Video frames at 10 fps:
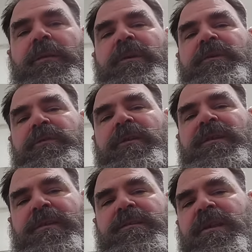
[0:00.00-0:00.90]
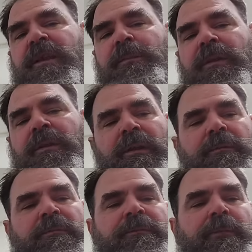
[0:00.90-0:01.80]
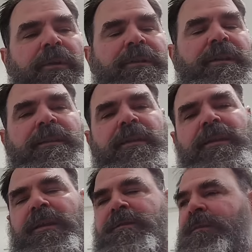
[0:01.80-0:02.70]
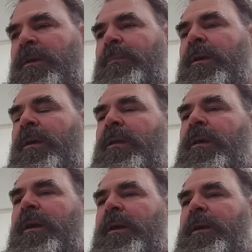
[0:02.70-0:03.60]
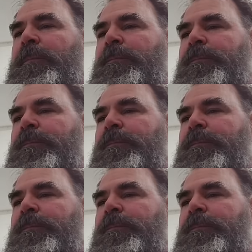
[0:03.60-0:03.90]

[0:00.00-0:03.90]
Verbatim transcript: make sure the knee's stable before I take that next step. Um,